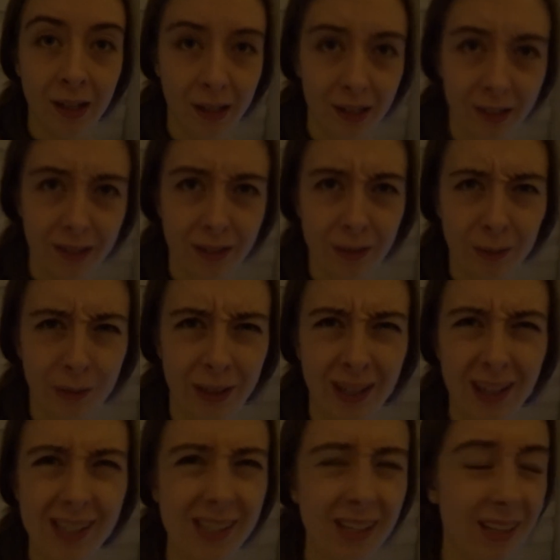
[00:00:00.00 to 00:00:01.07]
I don't know why.
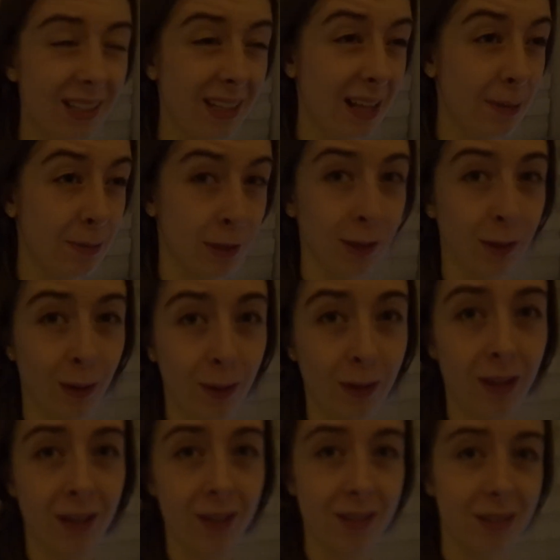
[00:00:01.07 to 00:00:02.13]
I slept a lot
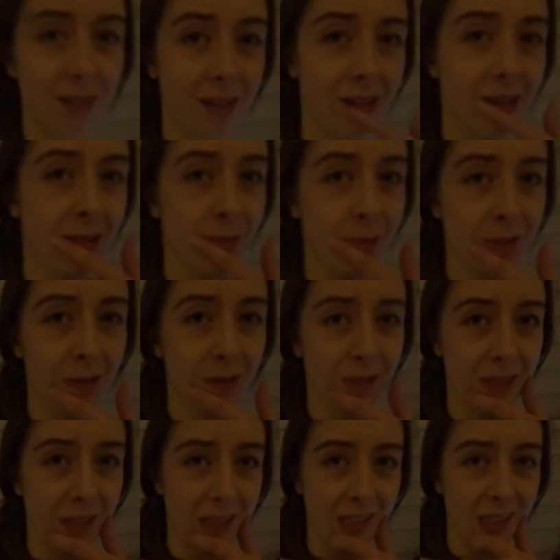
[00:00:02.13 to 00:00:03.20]
last night and I'm still
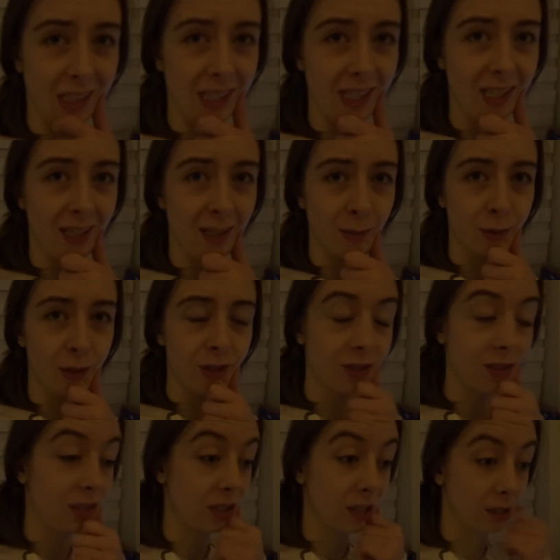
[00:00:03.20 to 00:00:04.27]
tired. I think I'm
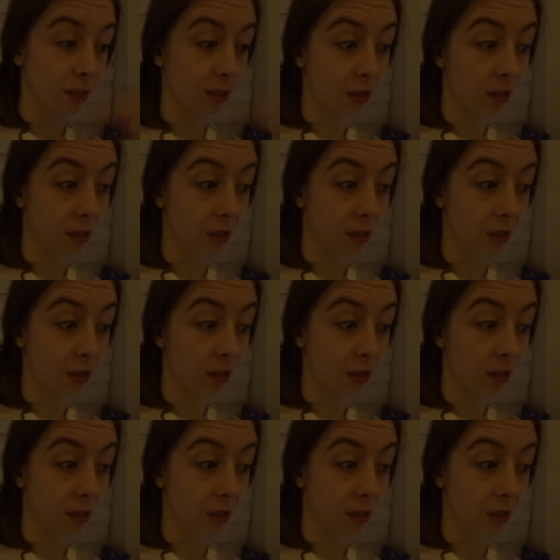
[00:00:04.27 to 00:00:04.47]
just...